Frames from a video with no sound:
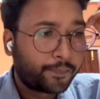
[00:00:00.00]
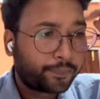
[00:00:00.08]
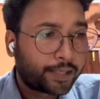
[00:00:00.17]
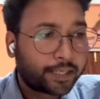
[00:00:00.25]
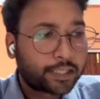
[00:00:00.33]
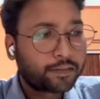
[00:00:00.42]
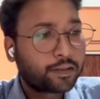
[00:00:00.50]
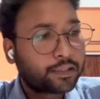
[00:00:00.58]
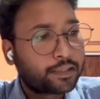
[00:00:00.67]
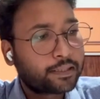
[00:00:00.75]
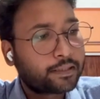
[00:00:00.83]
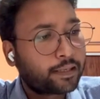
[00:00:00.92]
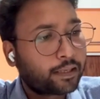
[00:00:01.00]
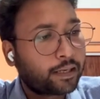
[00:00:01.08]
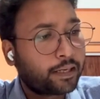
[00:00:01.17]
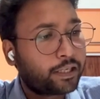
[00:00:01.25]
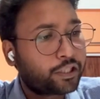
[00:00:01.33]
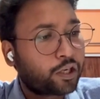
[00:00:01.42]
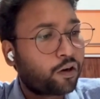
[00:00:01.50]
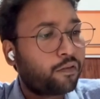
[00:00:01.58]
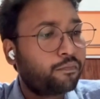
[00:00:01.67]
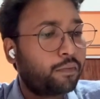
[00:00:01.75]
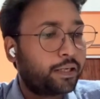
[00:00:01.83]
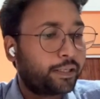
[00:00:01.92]
That is why this is the condition of
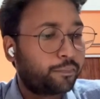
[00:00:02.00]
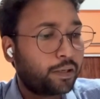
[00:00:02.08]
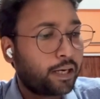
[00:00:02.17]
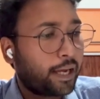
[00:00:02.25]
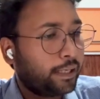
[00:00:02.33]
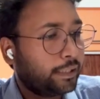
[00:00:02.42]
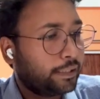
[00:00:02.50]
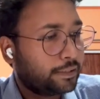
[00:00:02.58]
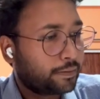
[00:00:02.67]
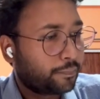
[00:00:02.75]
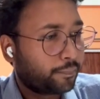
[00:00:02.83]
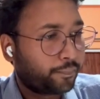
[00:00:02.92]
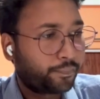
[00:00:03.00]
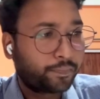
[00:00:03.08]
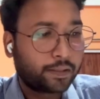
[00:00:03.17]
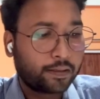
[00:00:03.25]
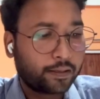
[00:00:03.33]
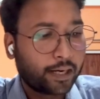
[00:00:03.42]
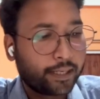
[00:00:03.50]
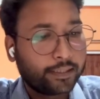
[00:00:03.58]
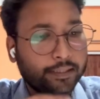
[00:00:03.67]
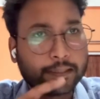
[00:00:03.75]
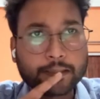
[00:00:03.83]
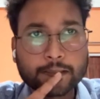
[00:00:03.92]
multiple allelism, right?
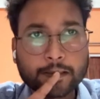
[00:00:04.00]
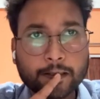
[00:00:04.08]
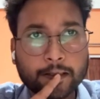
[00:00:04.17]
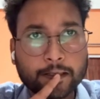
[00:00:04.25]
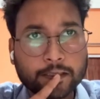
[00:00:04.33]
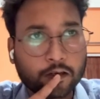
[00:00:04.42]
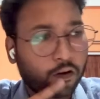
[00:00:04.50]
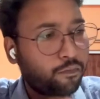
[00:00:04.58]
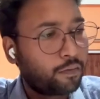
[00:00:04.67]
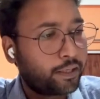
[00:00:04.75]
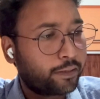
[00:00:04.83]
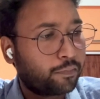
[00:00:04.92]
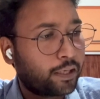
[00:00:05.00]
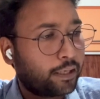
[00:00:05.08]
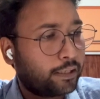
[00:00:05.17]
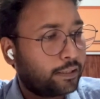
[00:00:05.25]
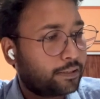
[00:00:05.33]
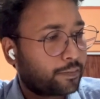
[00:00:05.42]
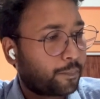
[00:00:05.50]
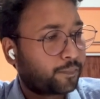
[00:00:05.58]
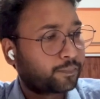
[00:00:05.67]
This is the condition of multiple allelism.